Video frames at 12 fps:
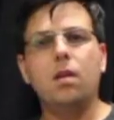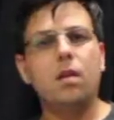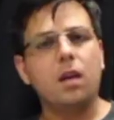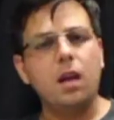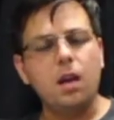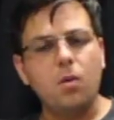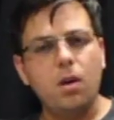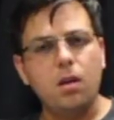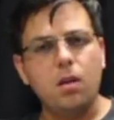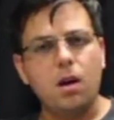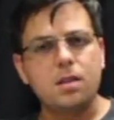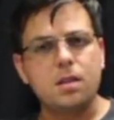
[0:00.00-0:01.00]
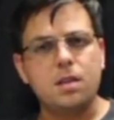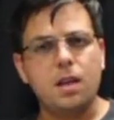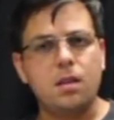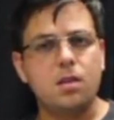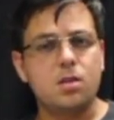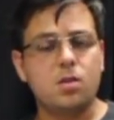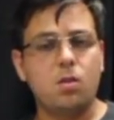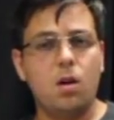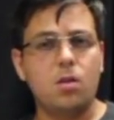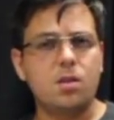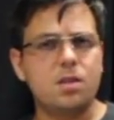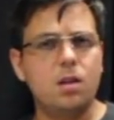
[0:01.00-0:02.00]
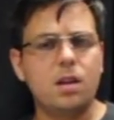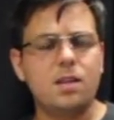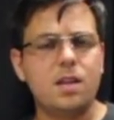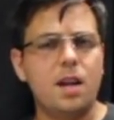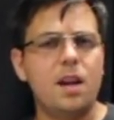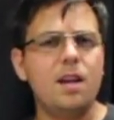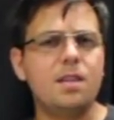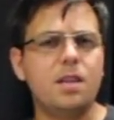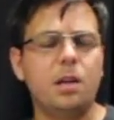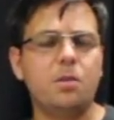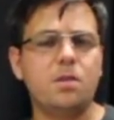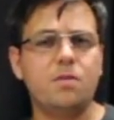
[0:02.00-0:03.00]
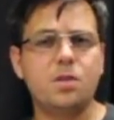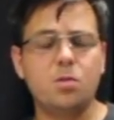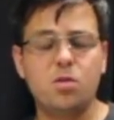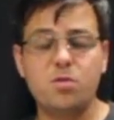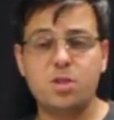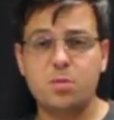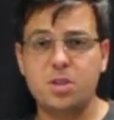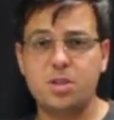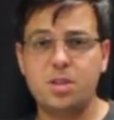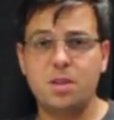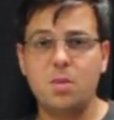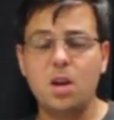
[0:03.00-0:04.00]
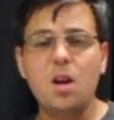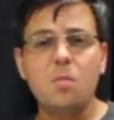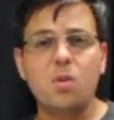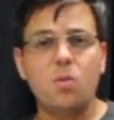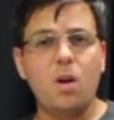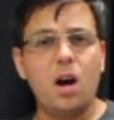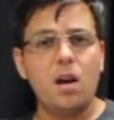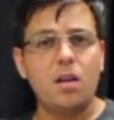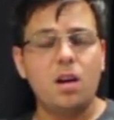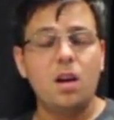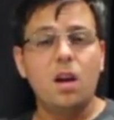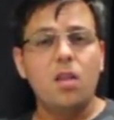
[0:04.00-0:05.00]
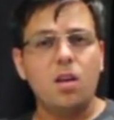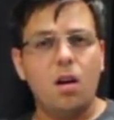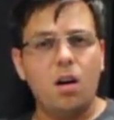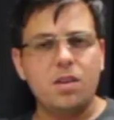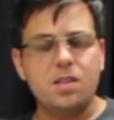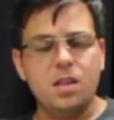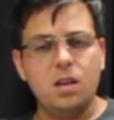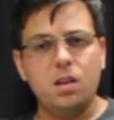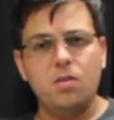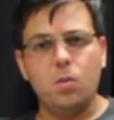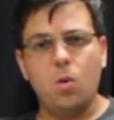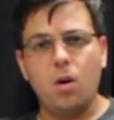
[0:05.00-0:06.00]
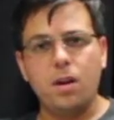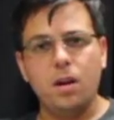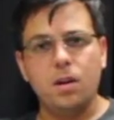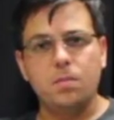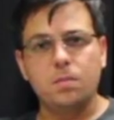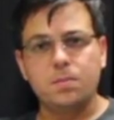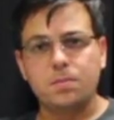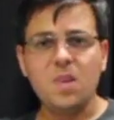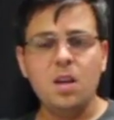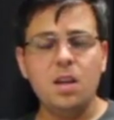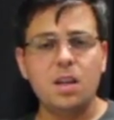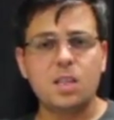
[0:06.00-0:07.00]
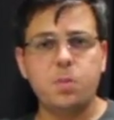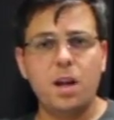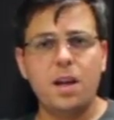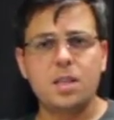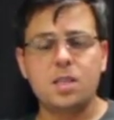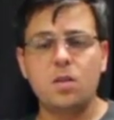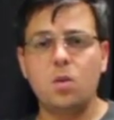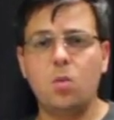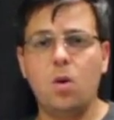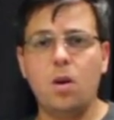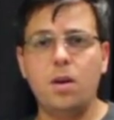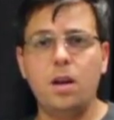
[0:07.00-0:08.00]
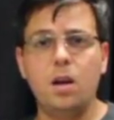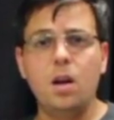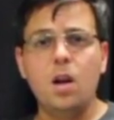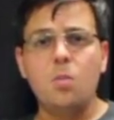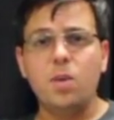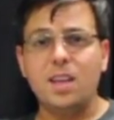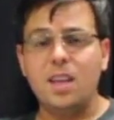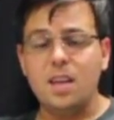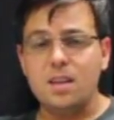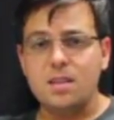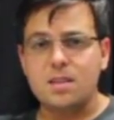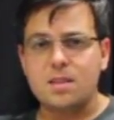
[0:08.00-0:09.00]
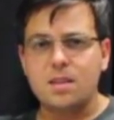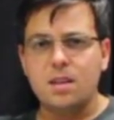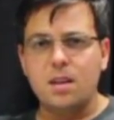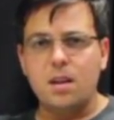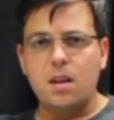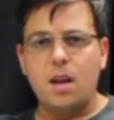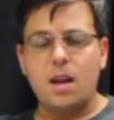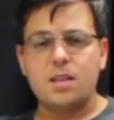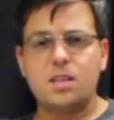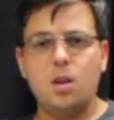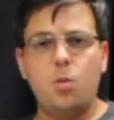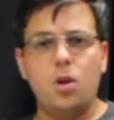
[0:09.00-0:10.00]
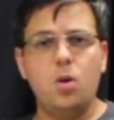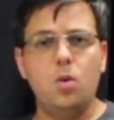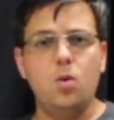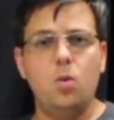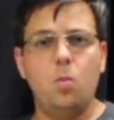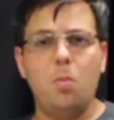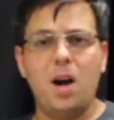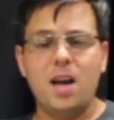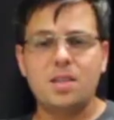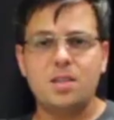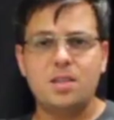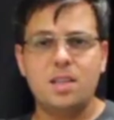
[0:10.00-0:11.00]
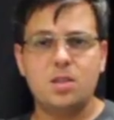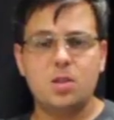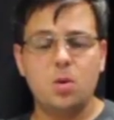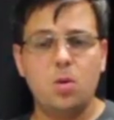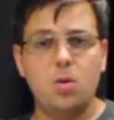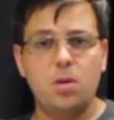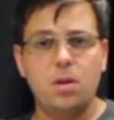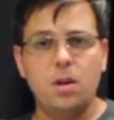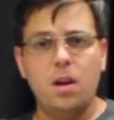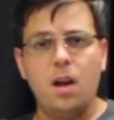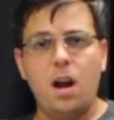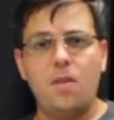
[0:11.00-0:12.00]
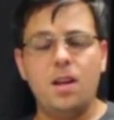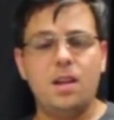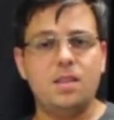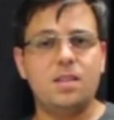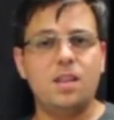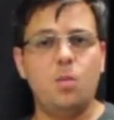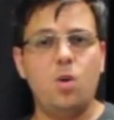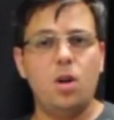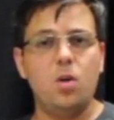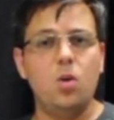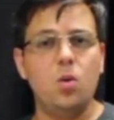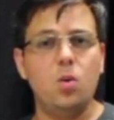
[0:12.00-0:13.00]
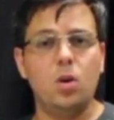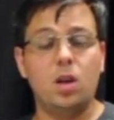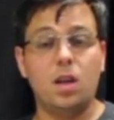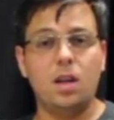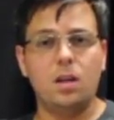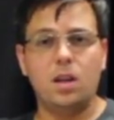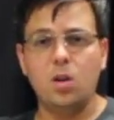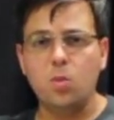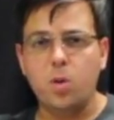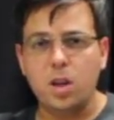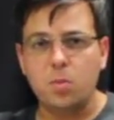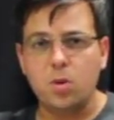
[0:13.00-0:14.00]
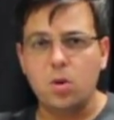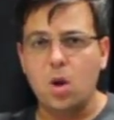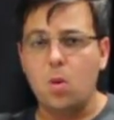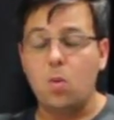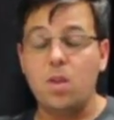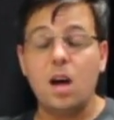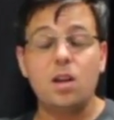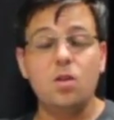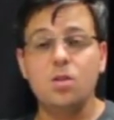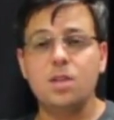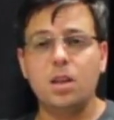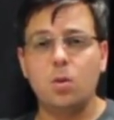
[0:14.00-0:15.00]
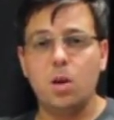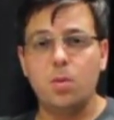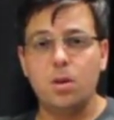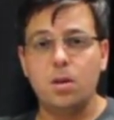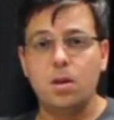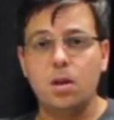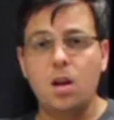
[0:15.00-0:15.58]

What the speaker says: The king realises that the scroll does not contain any secrets of swordsmanship, but rather the ideal of a warrior. He explains that the warrior begins as someone who masters his sword, and then as someone who can kill people without using a weapon,